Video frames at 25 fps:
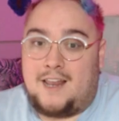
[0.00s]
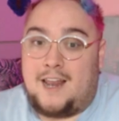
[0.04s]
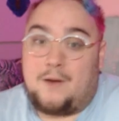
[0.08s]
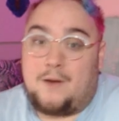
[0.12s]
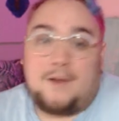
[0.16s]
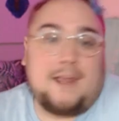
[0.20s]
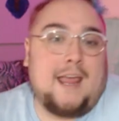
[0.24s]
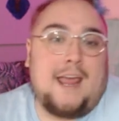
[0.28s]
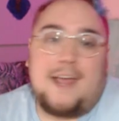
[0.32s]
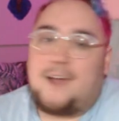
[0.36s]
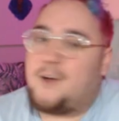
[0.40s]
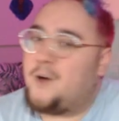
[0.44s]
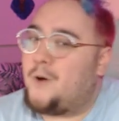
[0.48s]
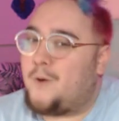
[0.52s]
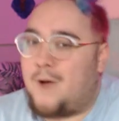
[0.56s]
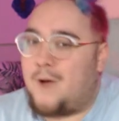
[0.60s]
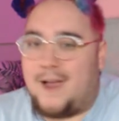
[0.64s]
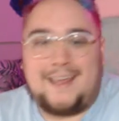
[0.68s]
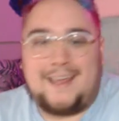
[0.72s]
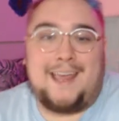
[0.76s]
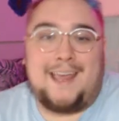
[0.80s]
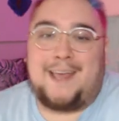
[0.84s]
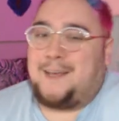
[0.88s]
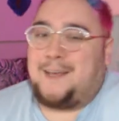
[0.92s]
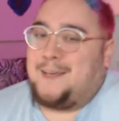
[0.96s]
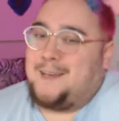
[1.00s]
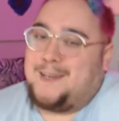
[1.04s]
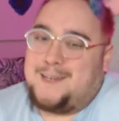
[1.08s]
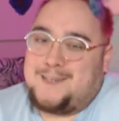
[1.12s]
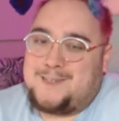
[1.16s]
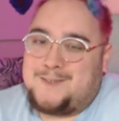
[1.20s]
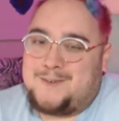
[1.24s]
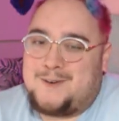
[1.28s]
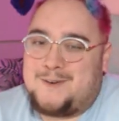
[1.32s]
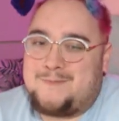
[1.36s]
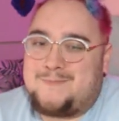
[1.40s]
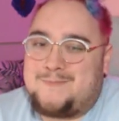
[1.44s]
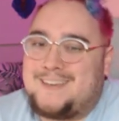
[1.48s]
I can't get
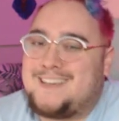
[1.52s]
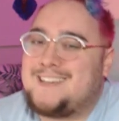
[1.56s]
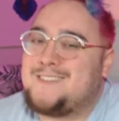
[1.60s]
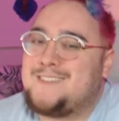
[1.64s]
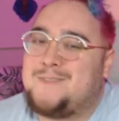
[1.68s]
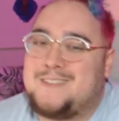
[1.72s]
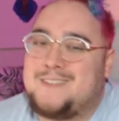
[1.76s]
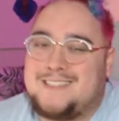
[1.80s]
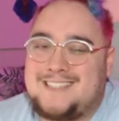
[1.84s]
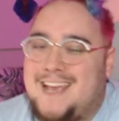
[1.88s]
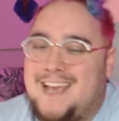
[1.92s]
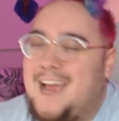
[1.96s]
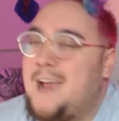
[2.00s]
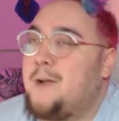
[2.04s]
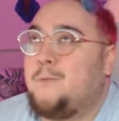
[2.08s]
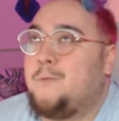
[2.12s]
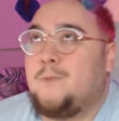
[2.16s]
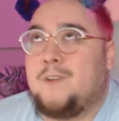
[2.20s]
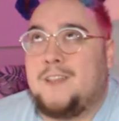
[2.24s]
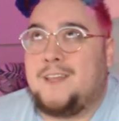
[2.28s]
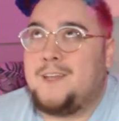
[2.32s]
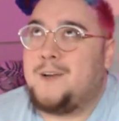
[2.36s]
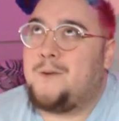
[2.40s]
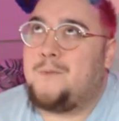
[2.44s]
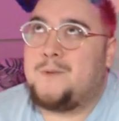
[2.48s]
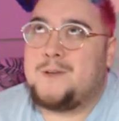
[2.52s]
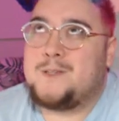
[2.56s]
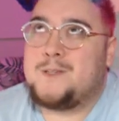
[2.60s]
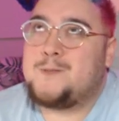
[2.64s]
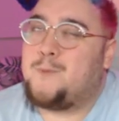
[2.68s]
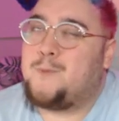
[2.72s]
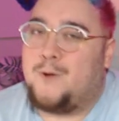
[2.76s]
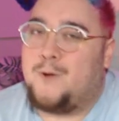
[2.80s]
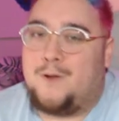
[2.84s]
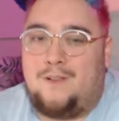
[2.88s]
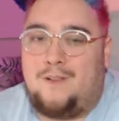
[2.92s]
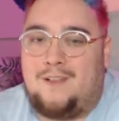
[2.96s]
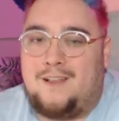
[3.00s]
into it because once again, I really don't want to
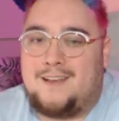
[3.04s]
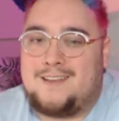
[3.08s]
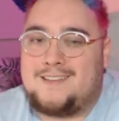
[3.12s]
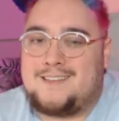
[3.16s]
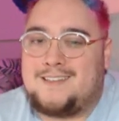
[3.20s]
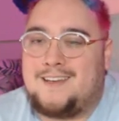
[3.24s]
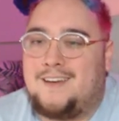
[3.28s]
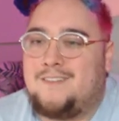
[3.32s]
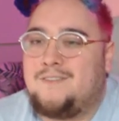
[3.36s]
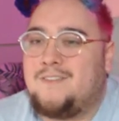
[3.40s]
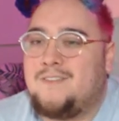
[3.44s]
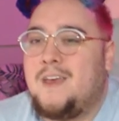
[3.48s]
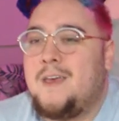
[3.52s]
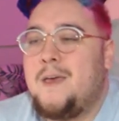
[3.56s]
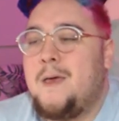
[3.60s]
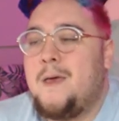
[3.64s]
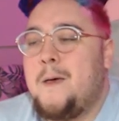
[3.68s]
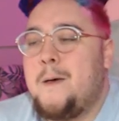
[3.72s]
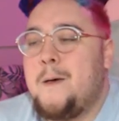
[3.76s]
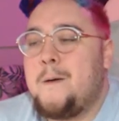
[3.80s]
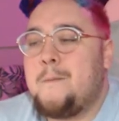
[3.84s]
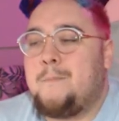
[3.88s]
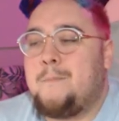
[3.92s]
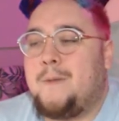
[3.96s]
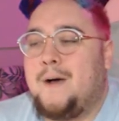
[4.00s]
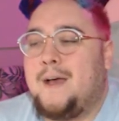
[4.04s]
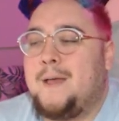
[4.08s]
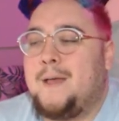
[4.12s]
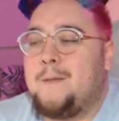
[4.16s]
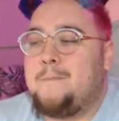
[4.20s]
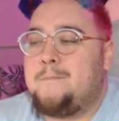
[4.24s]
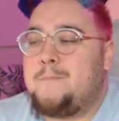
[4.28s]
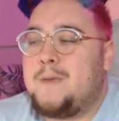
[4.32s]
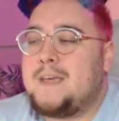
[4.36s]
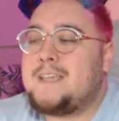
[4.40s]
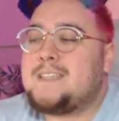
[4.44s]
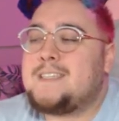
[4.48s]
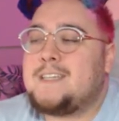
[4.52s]
spoil a lot of stuff. But
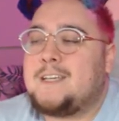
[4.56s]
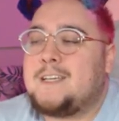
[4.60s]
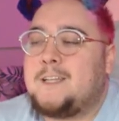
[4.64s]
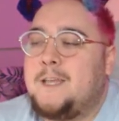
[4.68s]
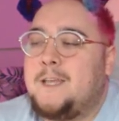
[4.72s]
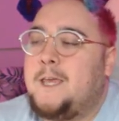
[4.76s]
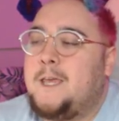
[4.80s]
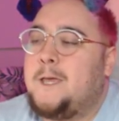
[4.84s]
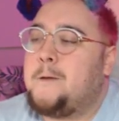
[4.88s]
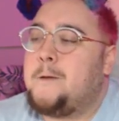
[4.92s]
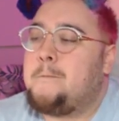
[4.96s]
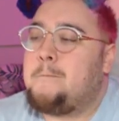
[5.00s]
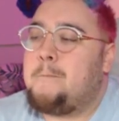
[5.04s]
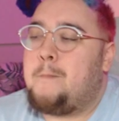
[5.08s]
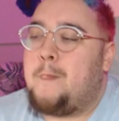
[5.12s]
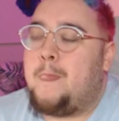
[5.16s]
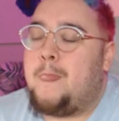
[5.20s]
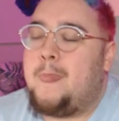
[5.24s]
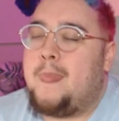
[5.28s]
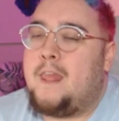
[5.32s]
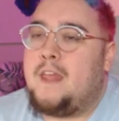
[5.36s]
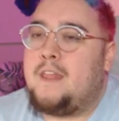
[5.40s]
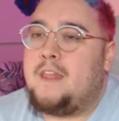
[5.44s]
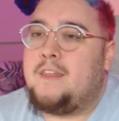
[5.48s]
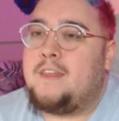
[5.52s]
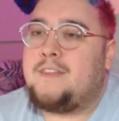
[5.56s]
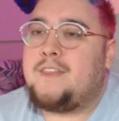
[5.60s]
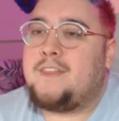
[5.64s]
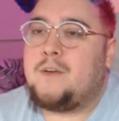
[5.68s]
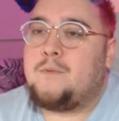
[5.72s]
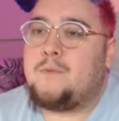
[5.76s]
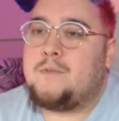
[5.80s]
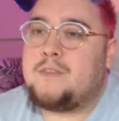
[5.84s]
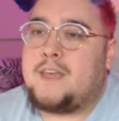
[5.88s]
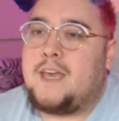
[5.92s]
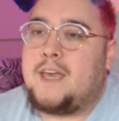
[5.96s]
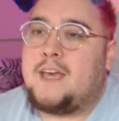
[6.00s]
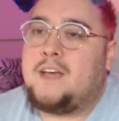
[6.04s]
basically, the thing
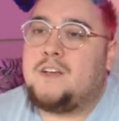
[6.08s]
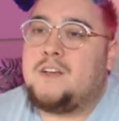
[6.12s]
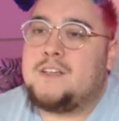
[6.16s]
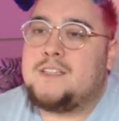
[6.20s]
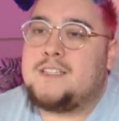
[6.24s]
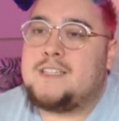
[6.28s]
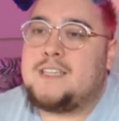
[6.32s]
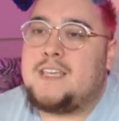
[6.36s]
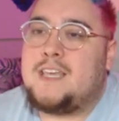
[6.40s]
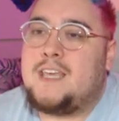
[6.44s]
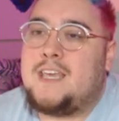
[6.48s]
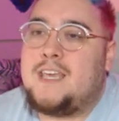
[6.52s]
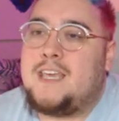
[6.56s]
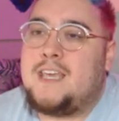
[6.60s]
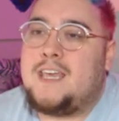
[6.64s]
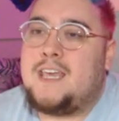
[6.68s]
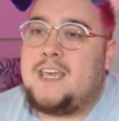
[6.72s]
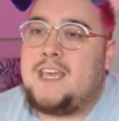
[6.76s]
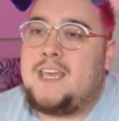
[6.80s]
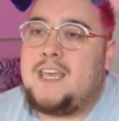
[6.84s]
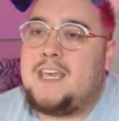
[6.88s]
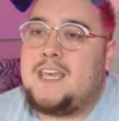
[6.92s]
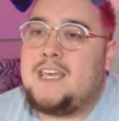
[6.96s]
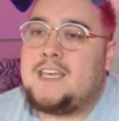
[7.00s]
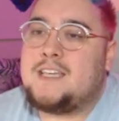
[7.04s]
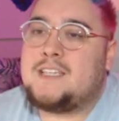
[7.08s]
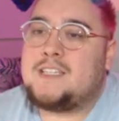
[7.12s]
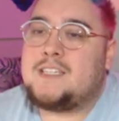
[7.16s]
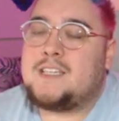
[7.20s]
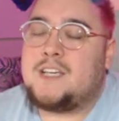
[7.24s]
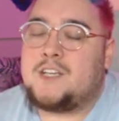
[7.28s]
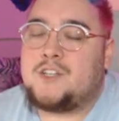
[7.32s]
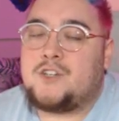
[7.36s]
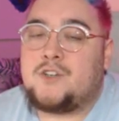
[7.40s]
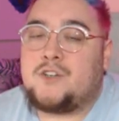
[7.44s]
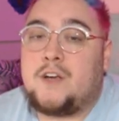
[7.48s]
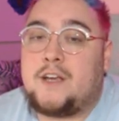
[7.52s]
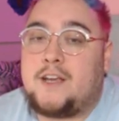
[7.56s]
with Gail is he is
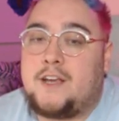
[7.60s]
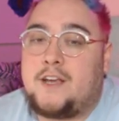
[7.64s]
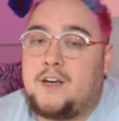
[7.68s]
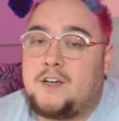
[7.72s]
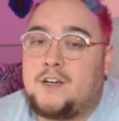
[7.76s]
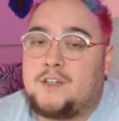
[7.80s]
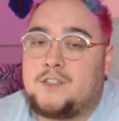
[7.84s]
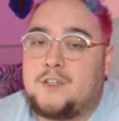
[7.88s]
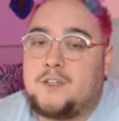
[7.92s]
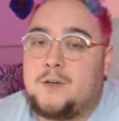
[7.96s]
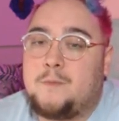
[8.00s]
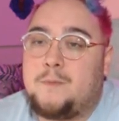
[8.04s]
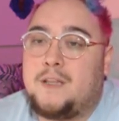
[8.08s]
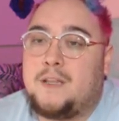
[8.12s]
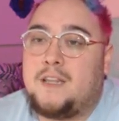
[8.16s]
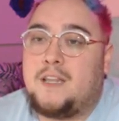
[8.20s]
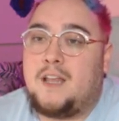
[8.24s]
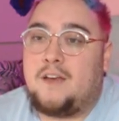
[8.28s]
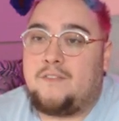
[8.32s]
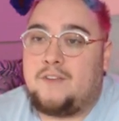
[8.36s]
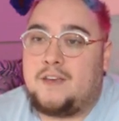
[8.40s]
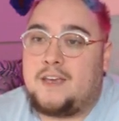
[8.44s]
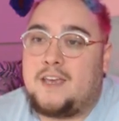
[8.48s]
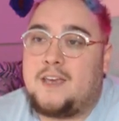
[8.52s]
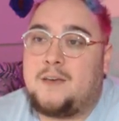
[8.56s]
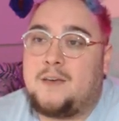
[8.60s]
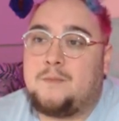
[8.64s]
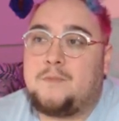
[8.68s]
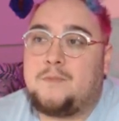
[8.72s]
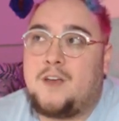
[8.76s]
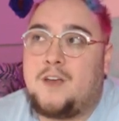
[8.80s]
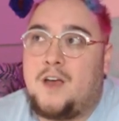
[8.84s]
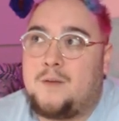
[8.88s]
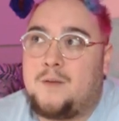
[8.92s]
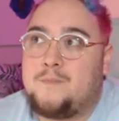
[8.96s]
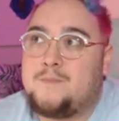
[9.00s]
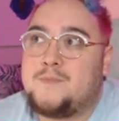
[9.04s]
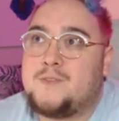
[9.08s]
such a great character, but loving him
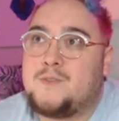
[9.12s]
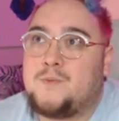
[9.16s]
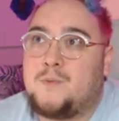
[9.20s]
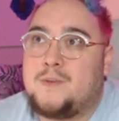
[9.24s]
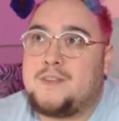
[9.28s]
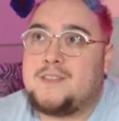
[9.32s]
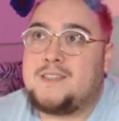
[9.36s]
comes with